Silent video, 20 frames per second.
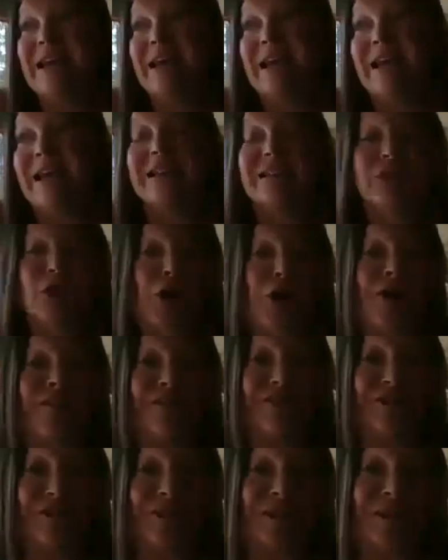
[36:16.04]
and it's hard
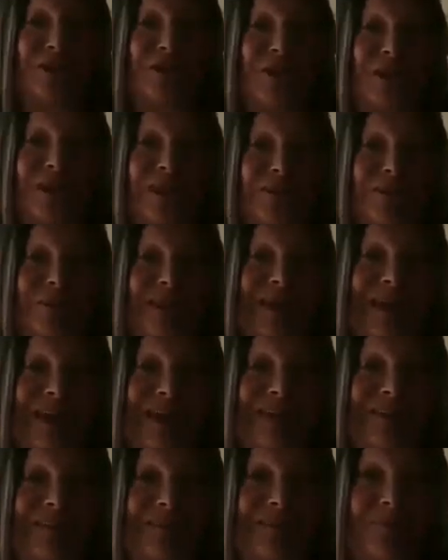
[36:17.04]
for me to
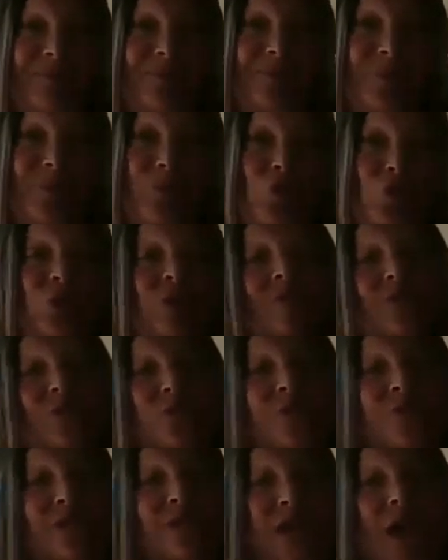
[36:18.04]
explain the point of view
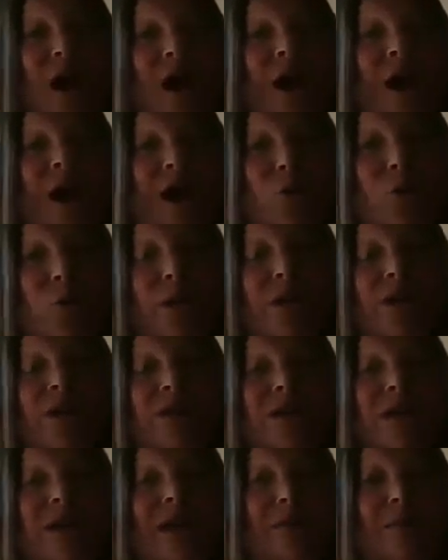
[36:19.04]
of a guy when
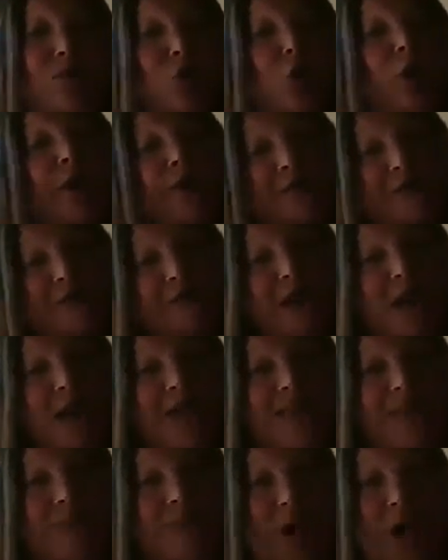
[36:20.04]
I'm not in a
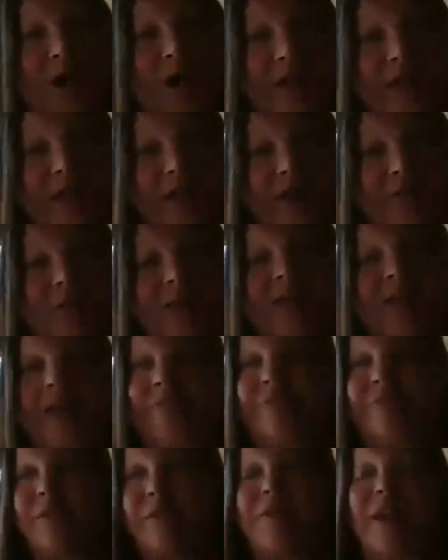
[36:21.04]
guy's body. I mean, I've
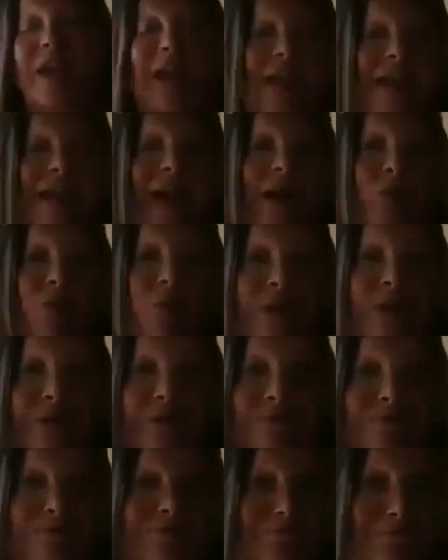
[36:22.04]
hang out with
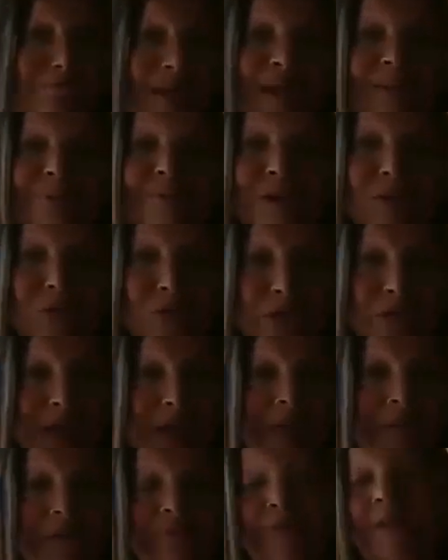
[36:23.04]
men my whole
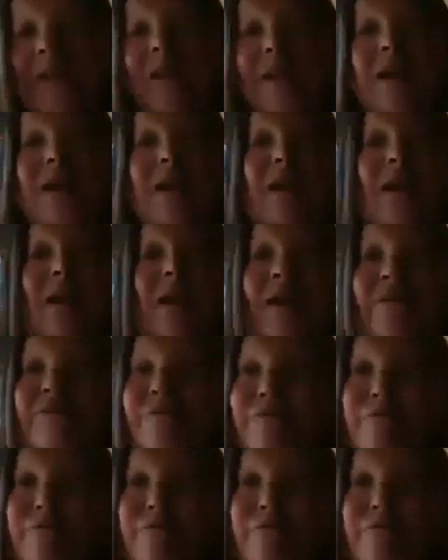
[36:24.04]
life. I've